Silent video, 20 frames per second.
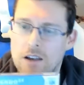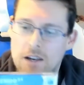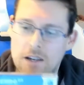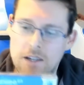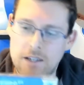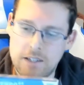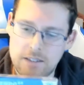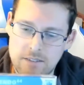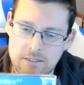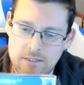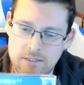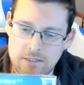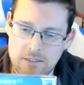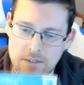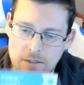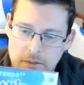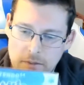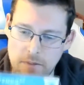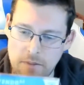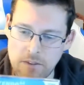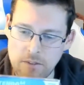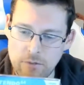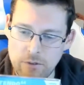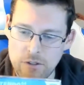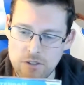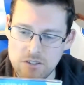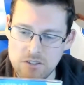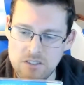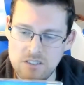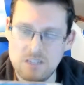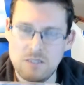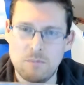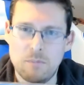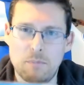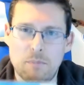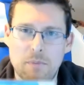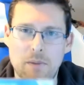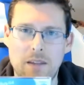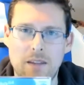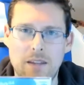It's this version,
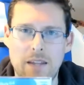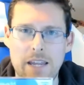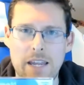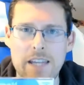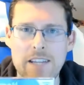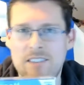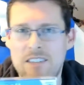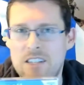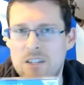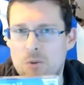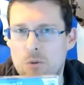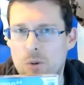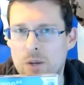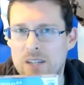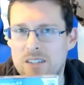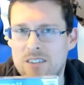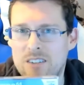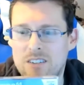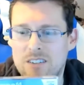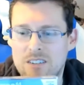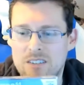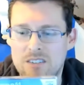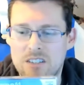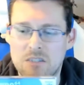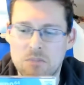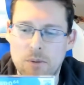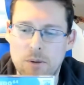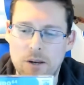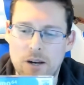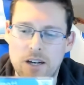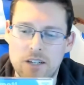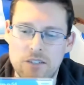80 quid, so that's about